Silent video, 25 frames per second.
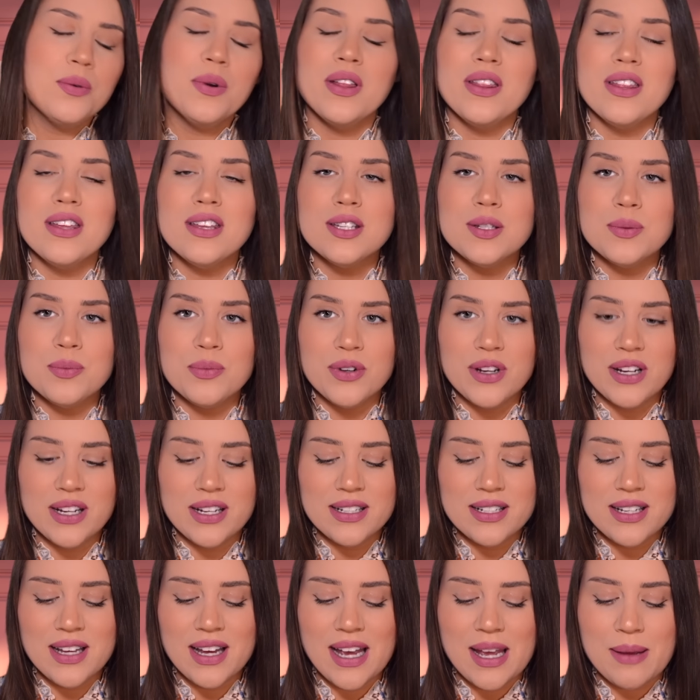with
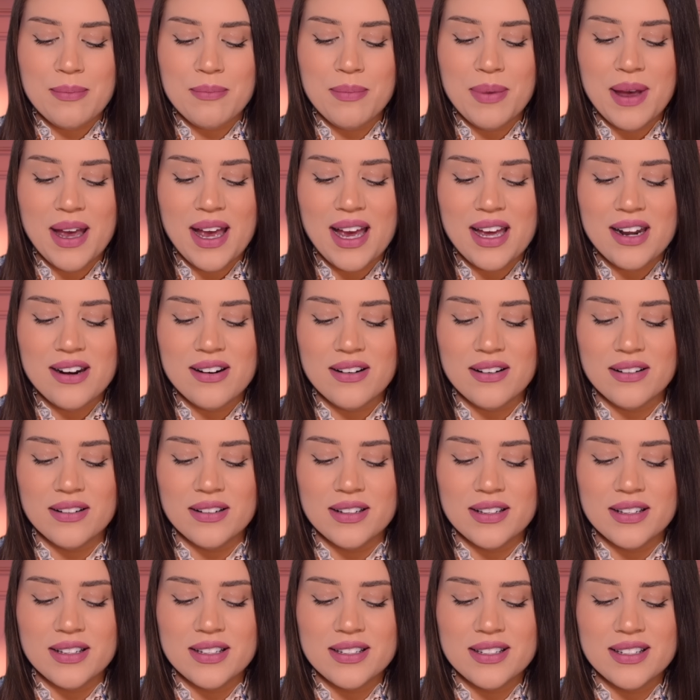springtime
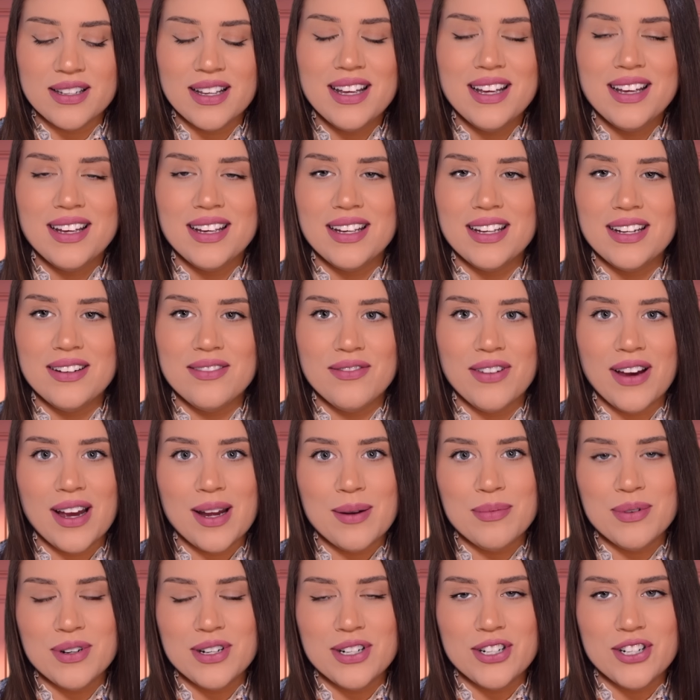patterns in
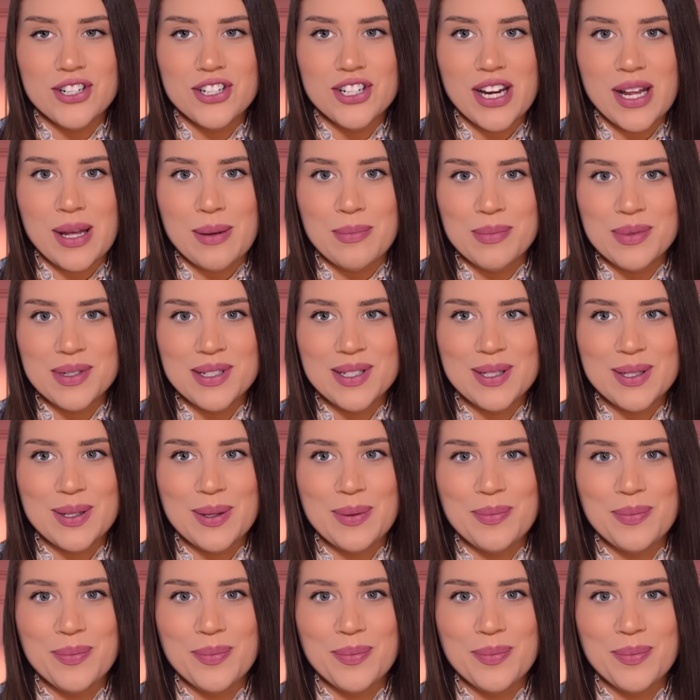vibrant shapes?